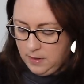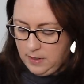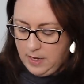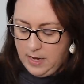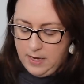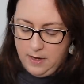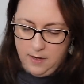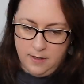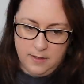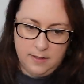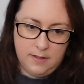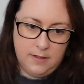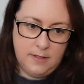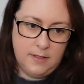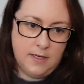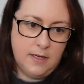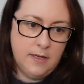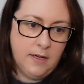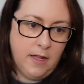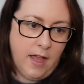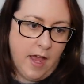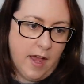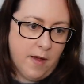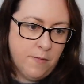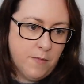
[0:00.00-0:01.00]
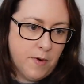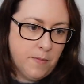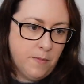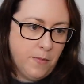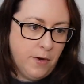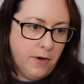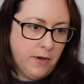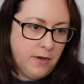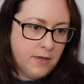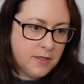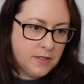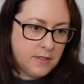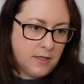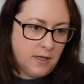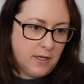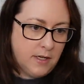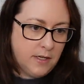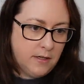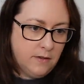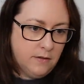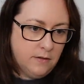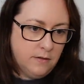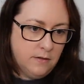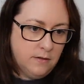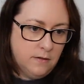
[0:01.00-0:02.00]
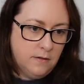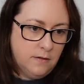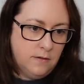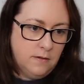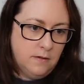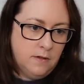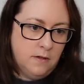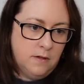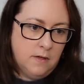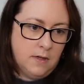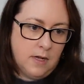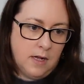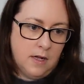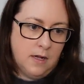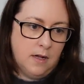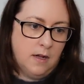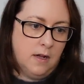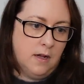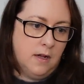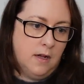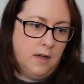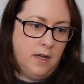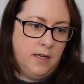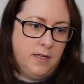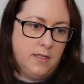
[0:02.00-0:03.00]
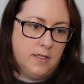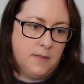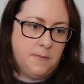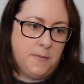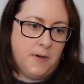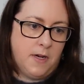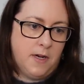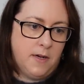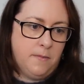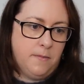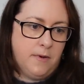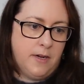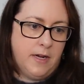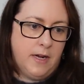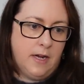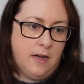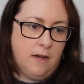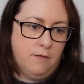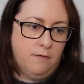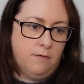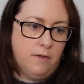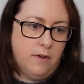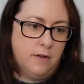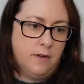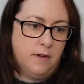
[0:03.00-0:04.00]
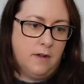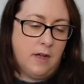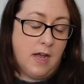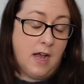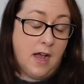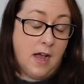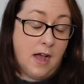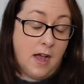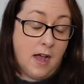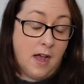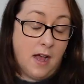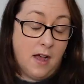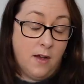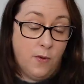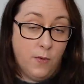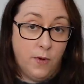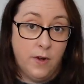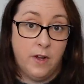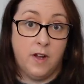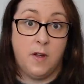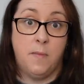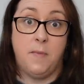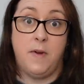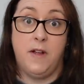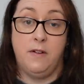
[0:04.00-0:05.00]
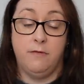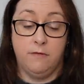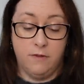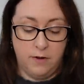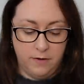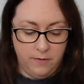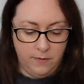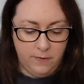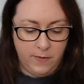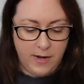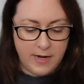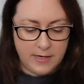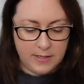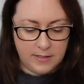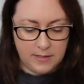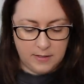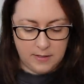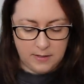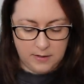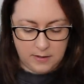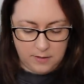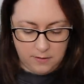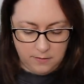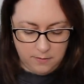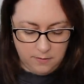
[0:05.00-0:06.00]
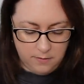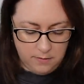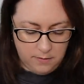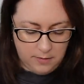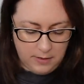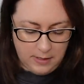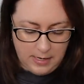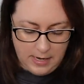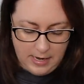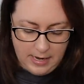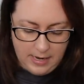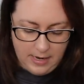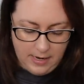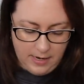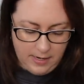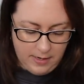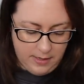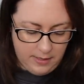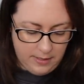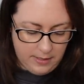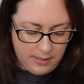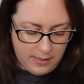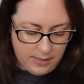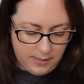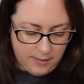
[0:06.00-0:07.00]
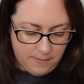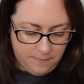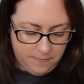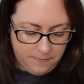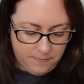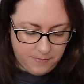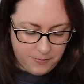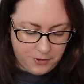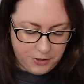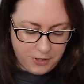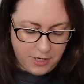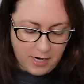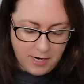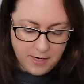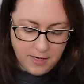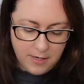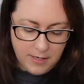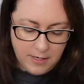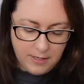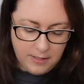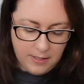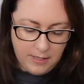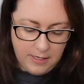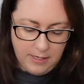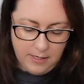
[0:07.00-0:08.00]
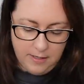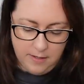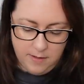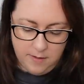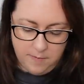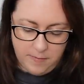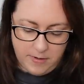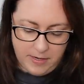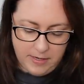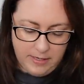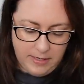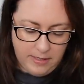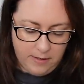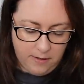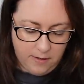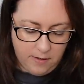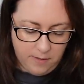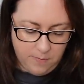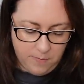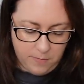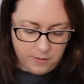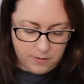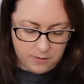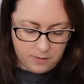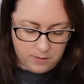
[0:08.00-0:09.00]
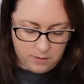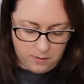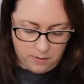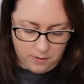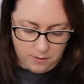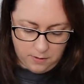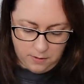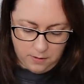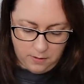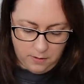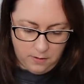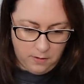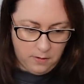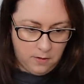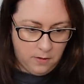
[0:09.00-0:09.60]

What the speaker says: And it's Sun Camera Motorcycle, inspired by artwork by Ron West. And charted and kitted by Nitka Moscow.